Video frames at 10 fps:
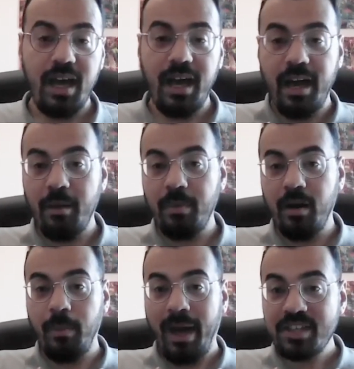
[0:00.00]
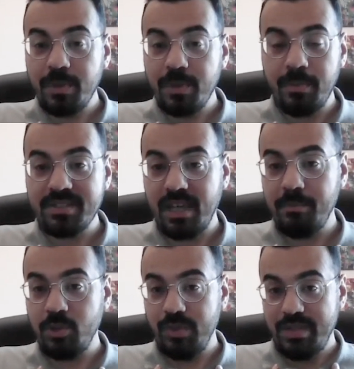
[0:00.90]
I split my
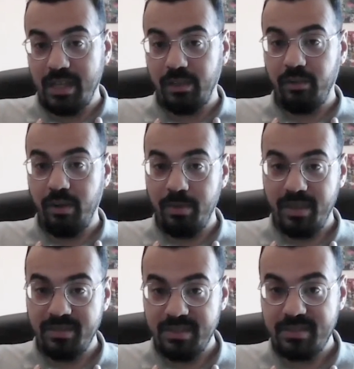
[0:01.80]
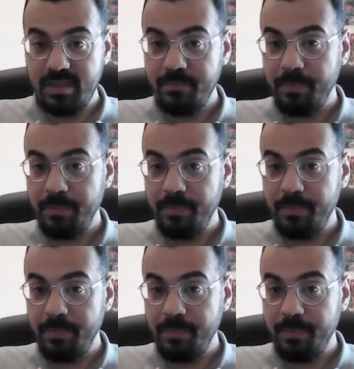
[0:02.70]
time between Saudi Arabia and DC.